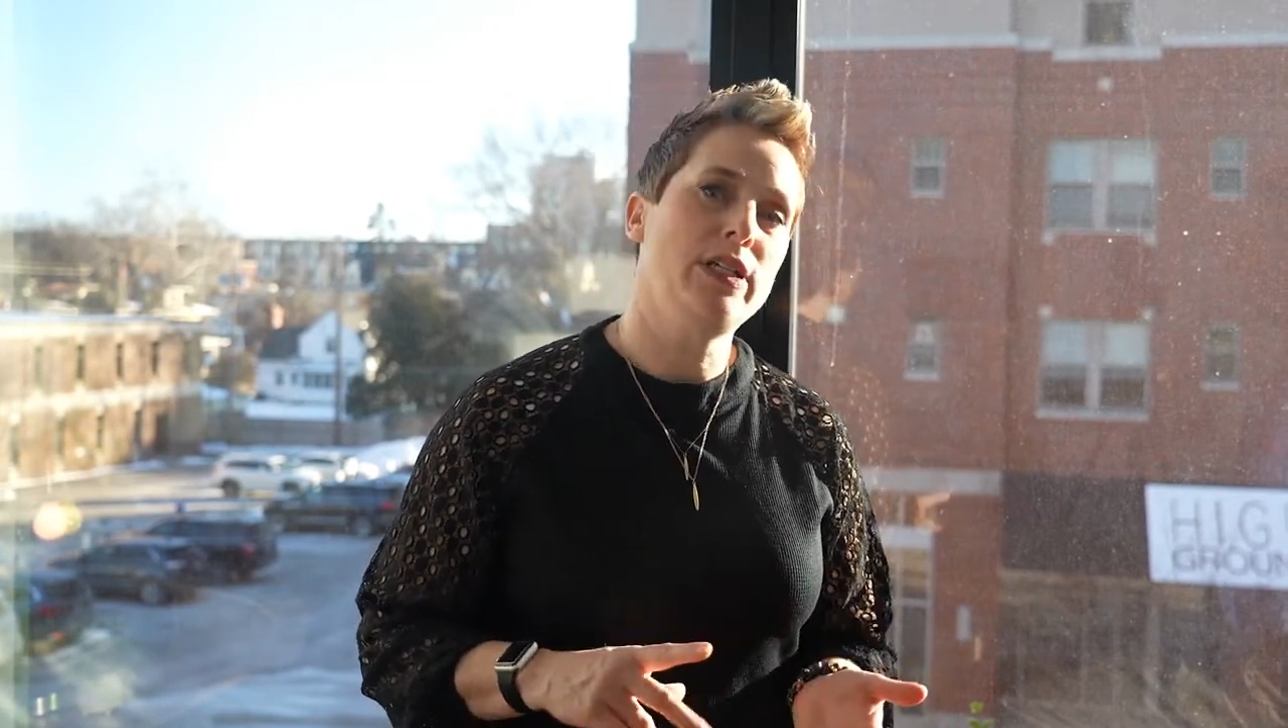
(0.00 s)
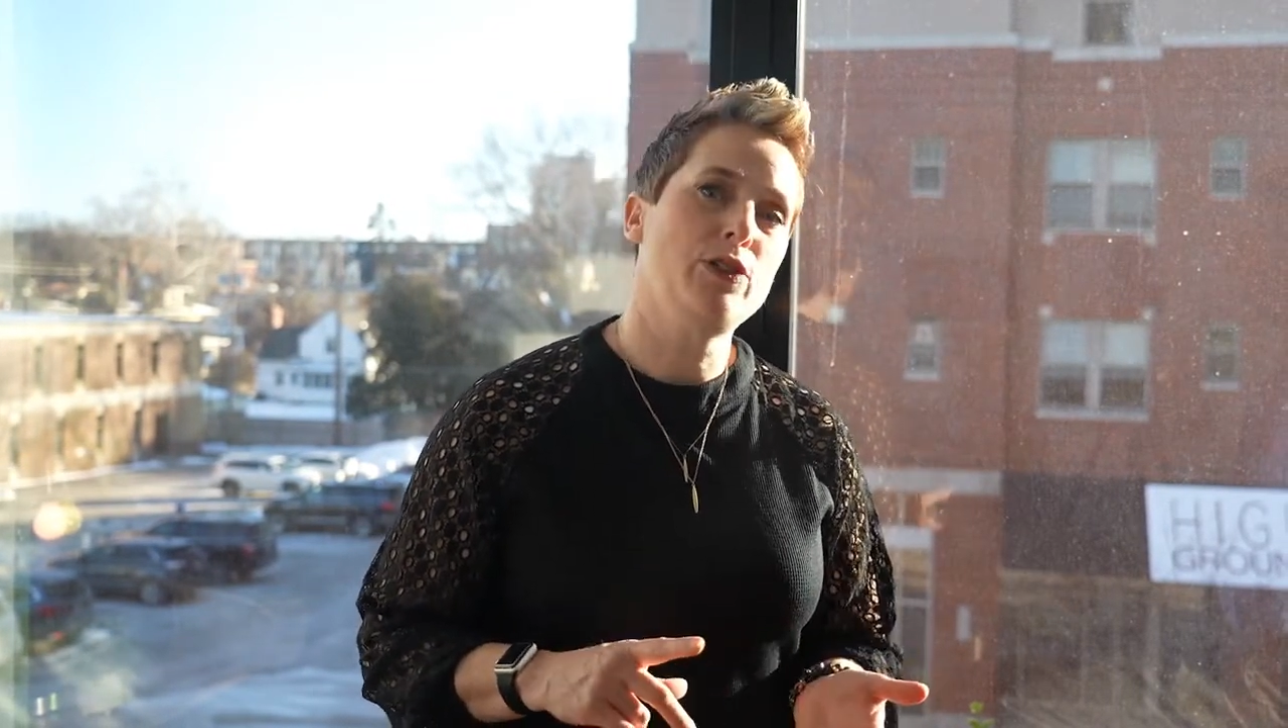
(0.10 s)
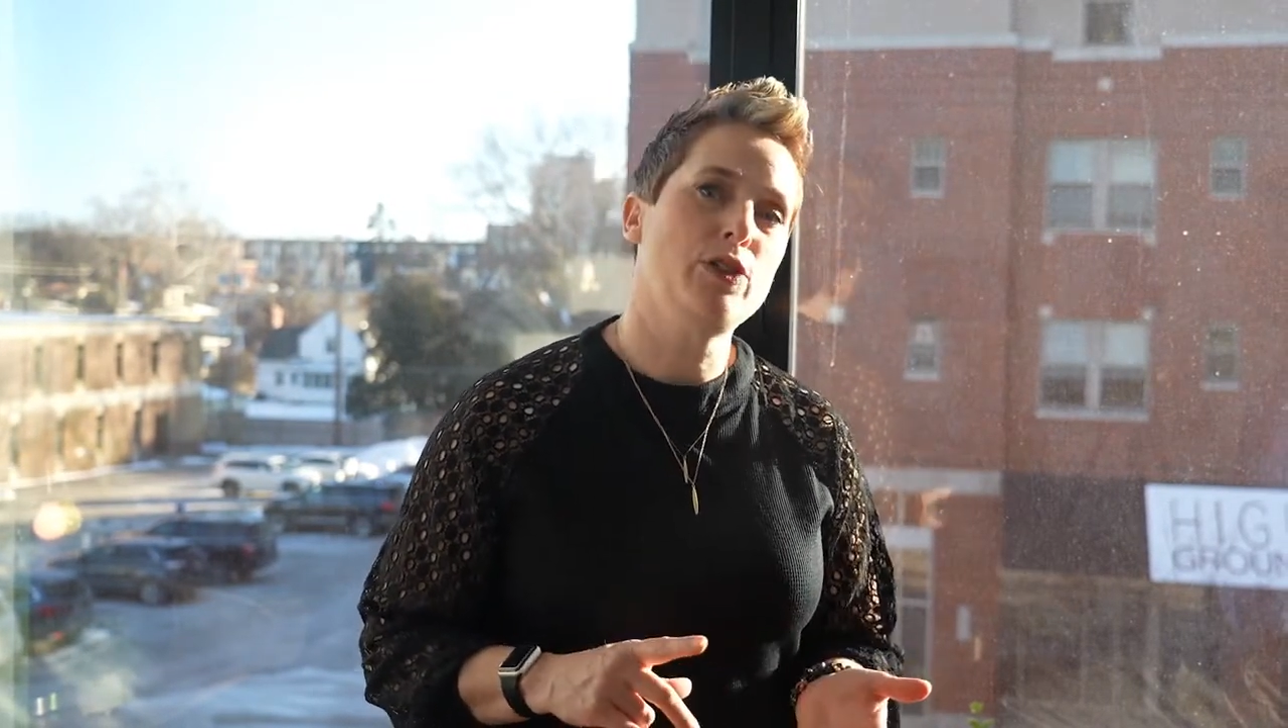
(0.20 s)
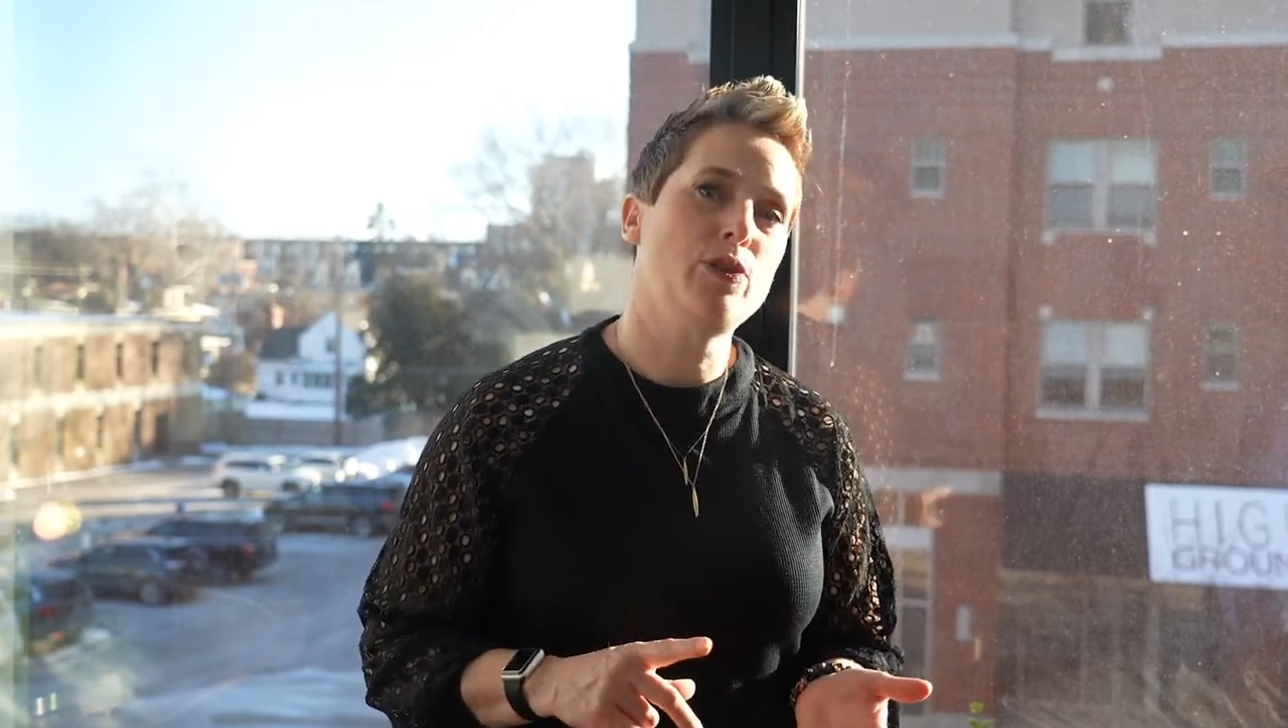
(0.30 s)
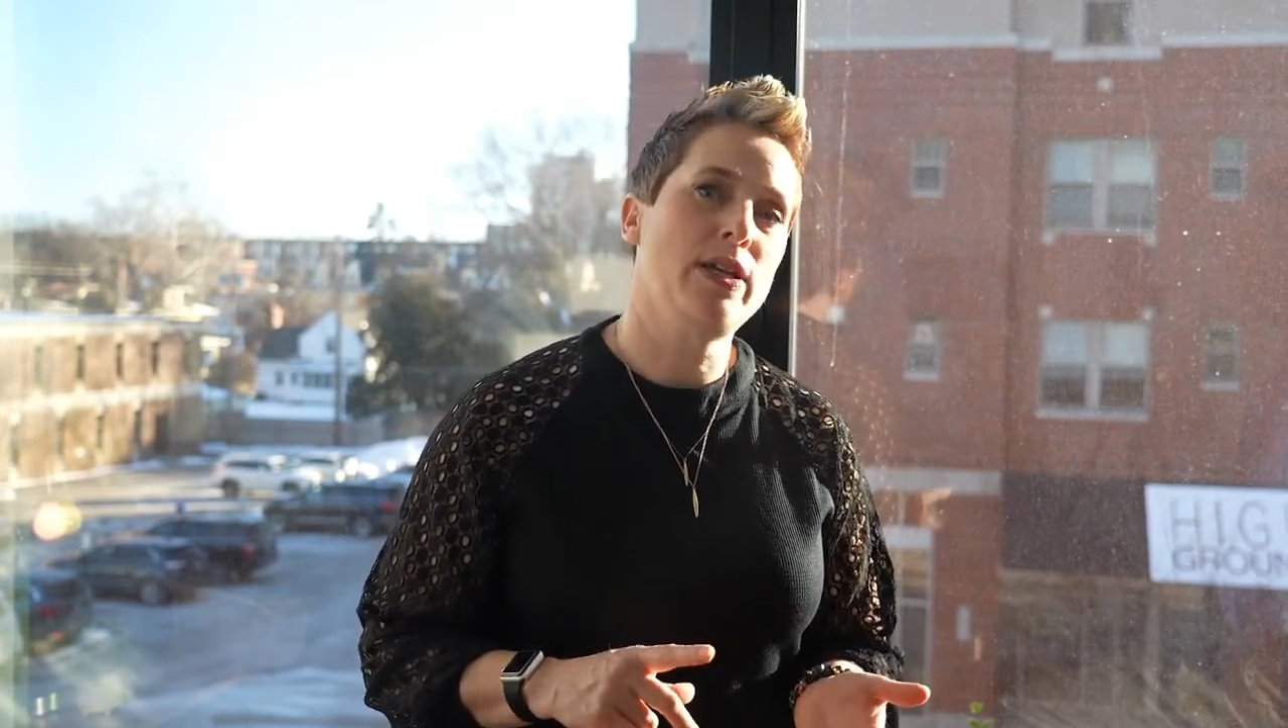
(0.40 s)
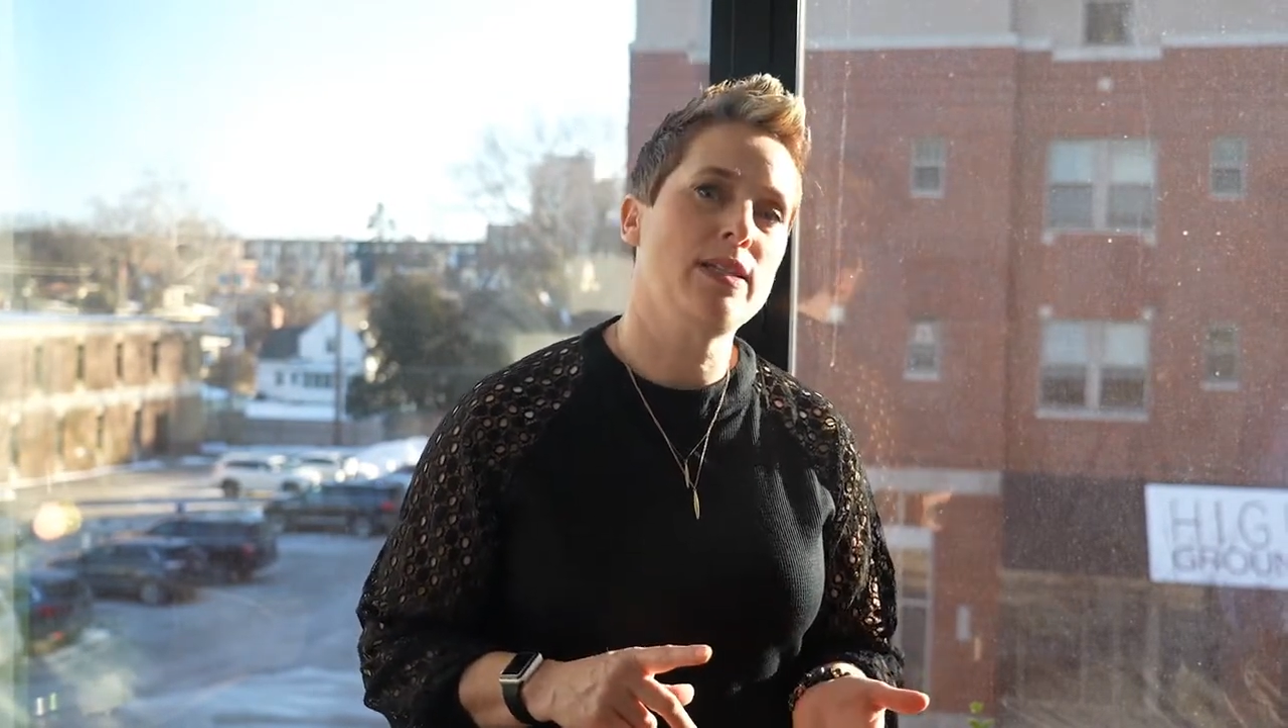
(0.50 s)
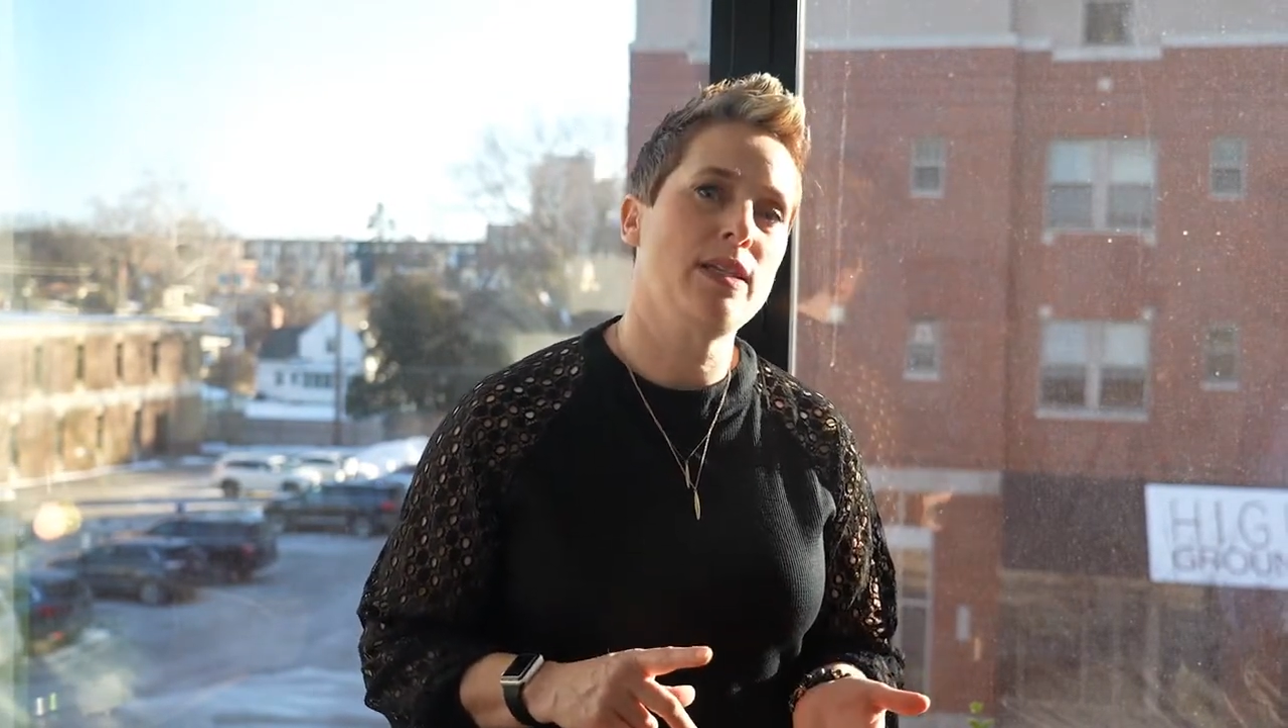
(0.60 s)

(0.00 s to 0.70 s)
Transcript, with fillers: interest rates